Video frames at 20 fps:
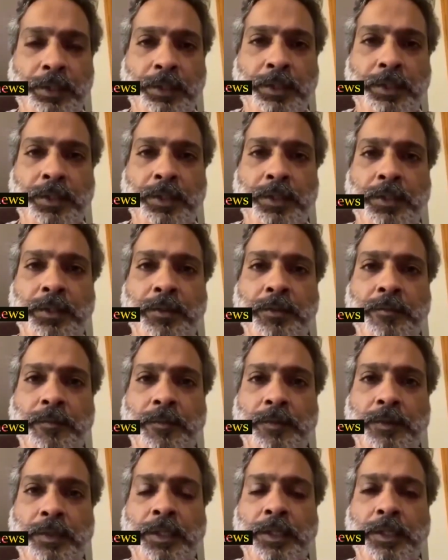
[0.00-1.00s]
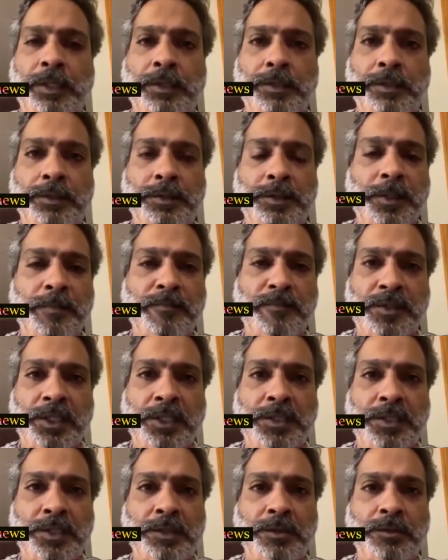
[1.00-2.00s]
uh, get some
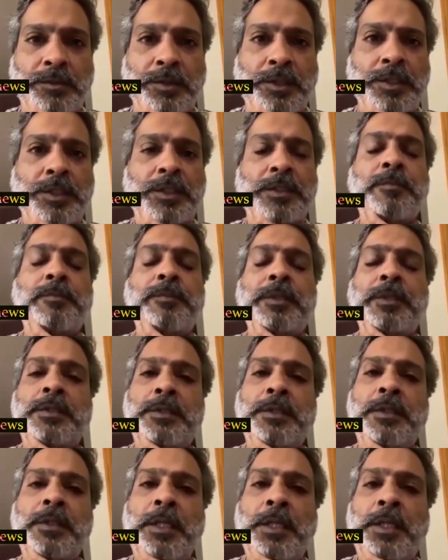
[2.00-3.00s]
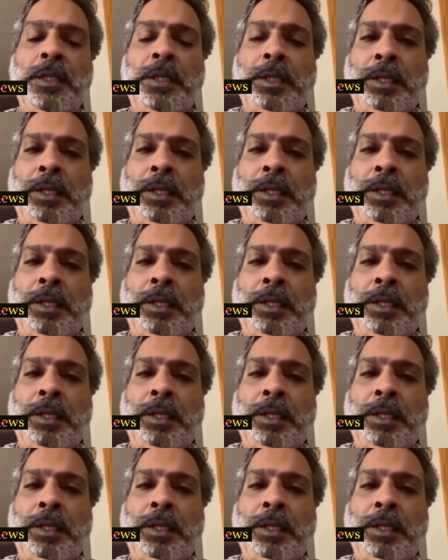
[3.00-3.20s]
sense into this person,